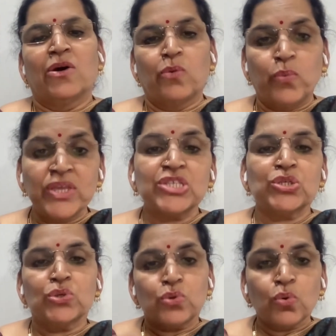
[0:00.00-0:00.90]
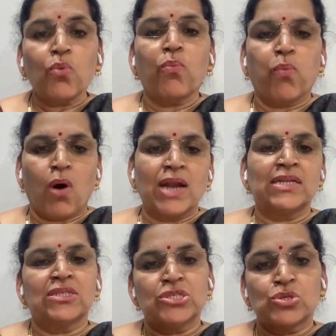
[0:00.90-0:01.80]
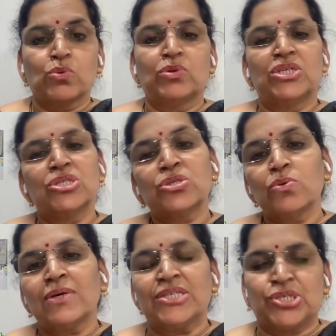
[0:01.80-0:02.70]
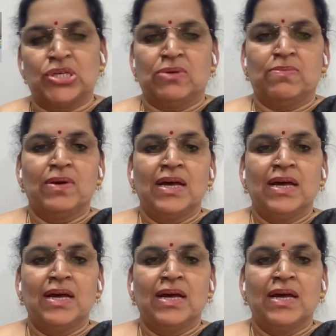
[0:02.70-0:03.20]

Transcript: which you want the students to achieve?